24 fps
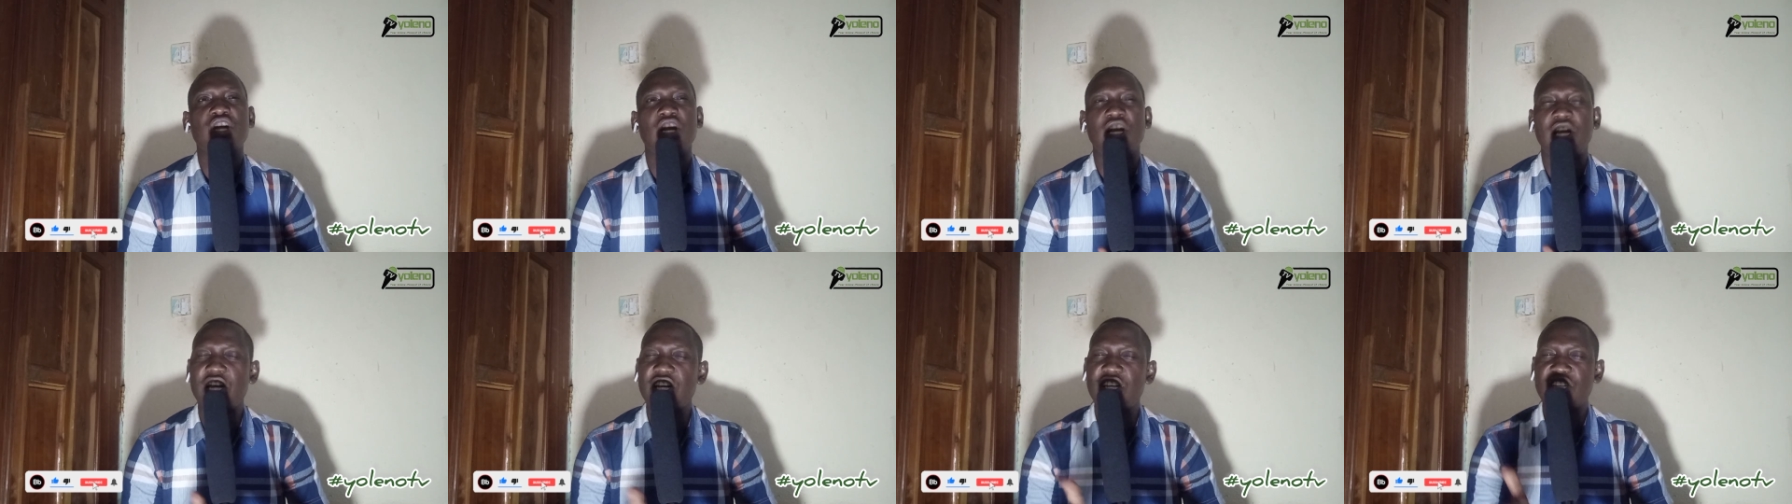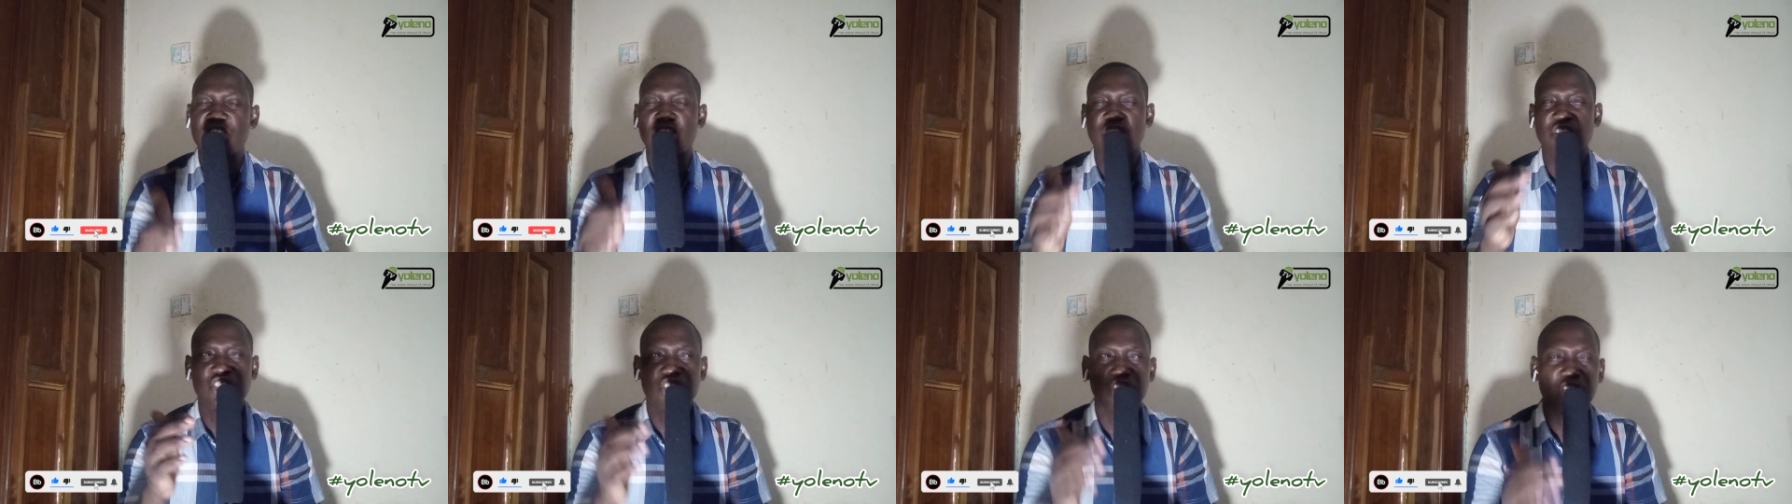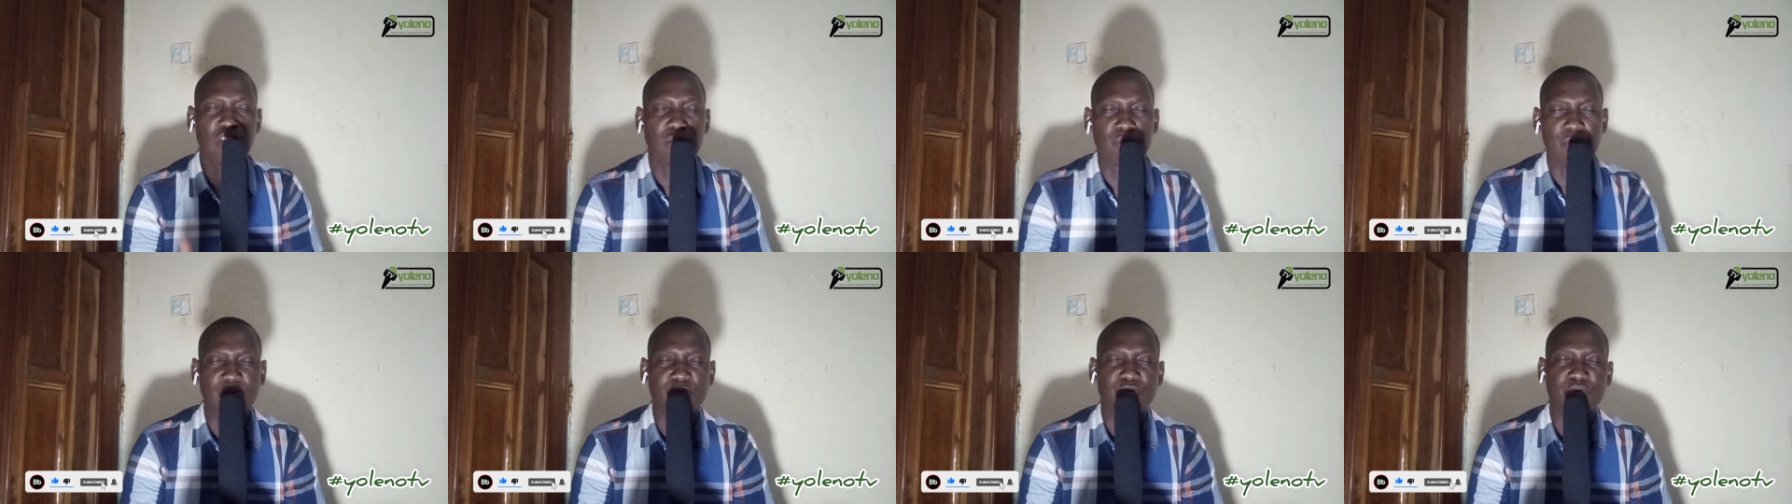Ladies and
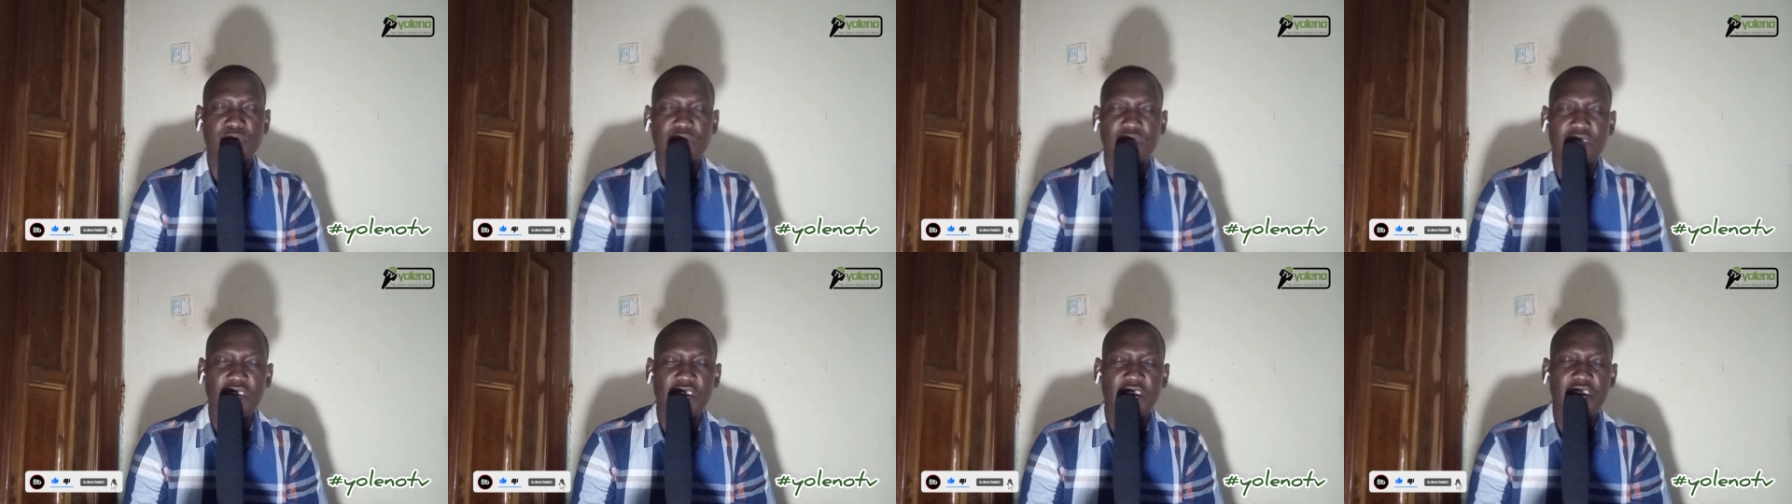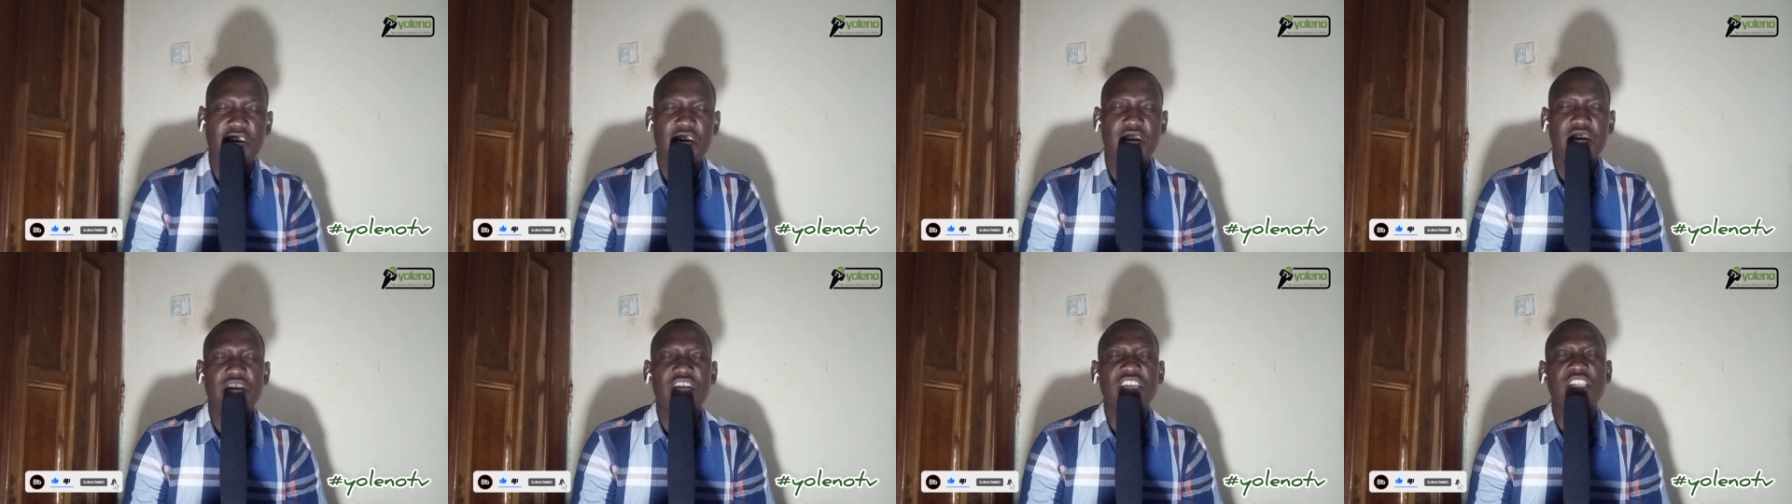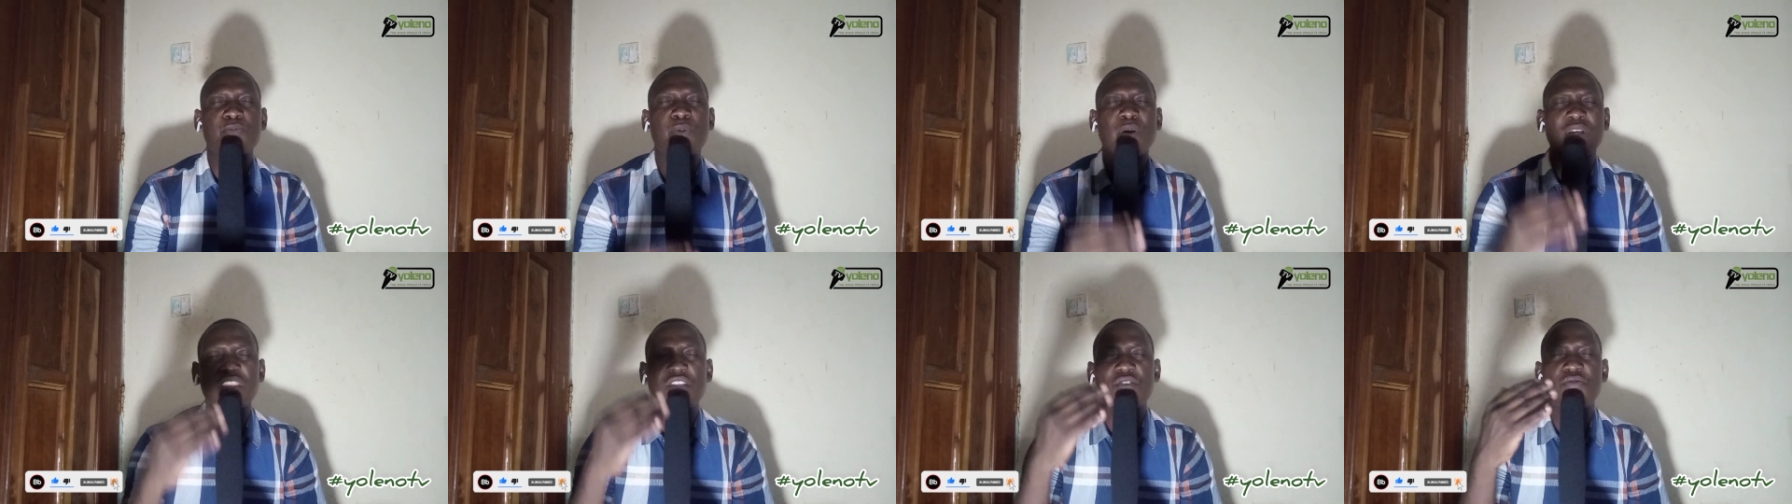gentlemen,
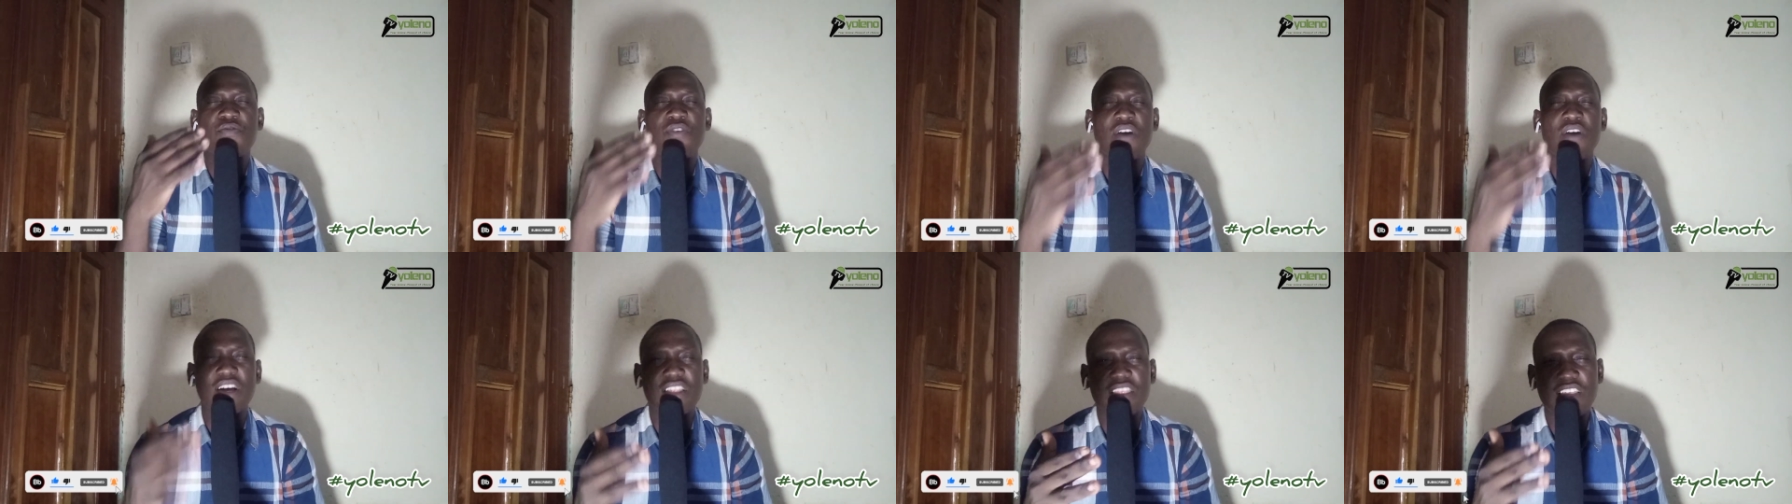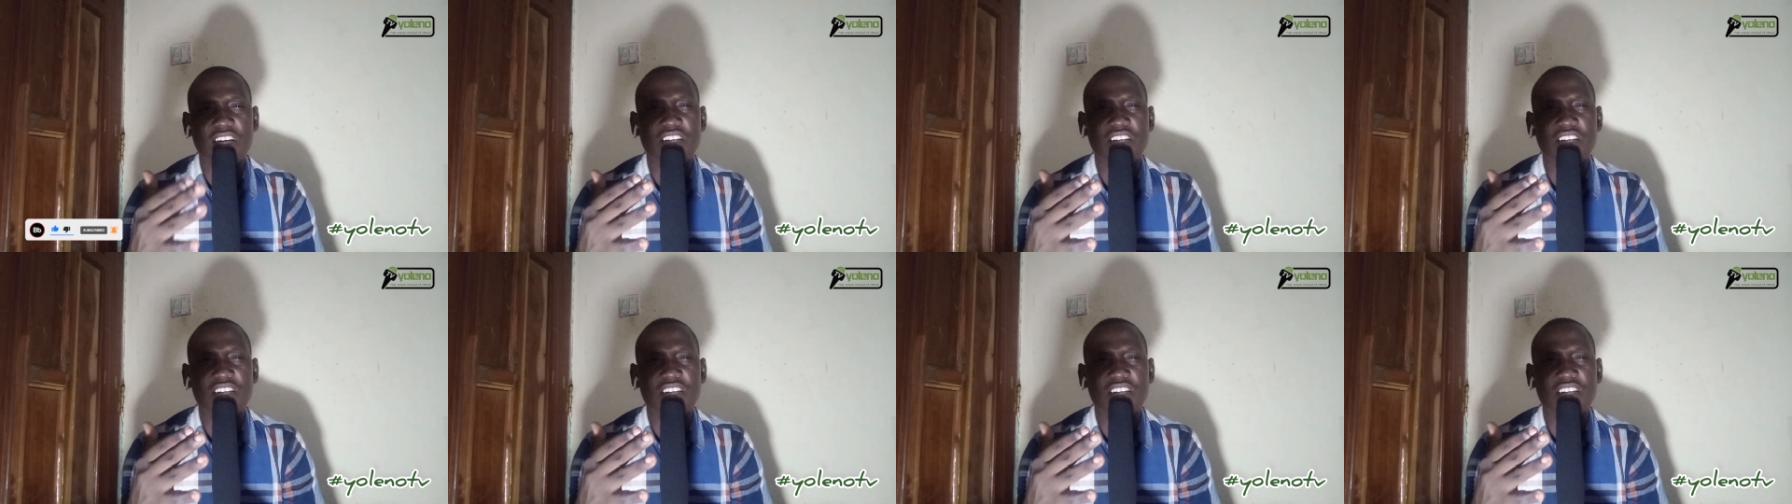despite the fact